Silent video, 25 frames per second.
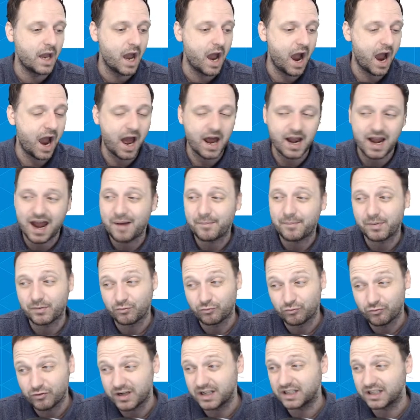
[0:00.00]
And I'd be
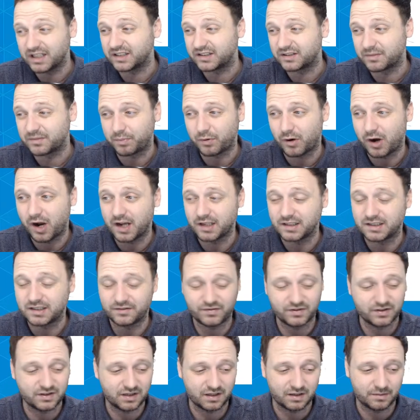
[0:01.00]
really surprised if
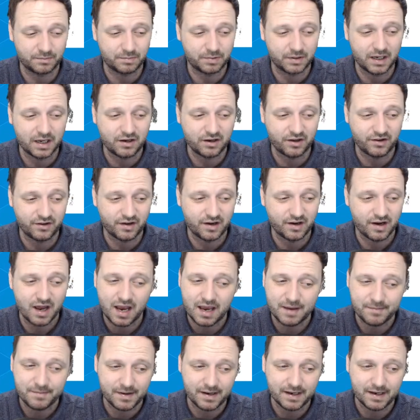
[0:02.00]
he's going to play another 90
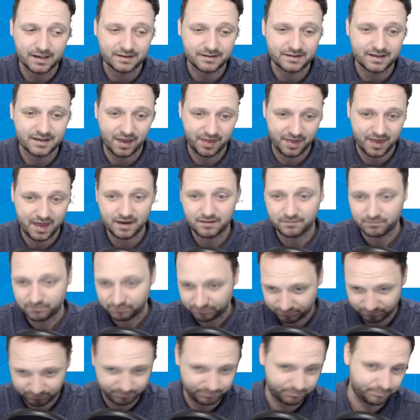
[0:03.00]
minutes and then
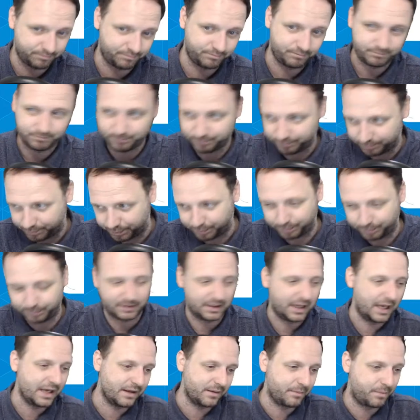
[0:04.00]

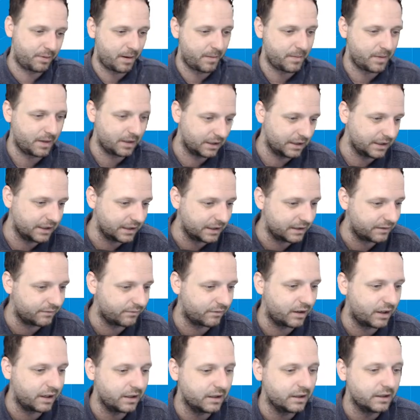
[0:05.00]
play the Premier League,
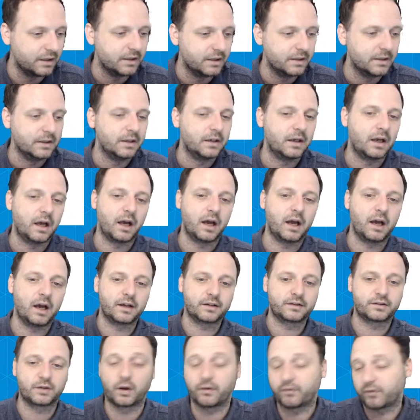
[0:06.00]
right?
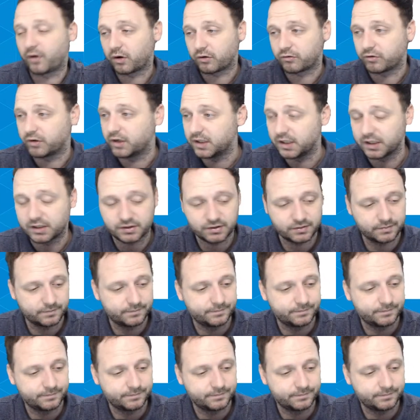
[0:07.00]
So I've got Grealish.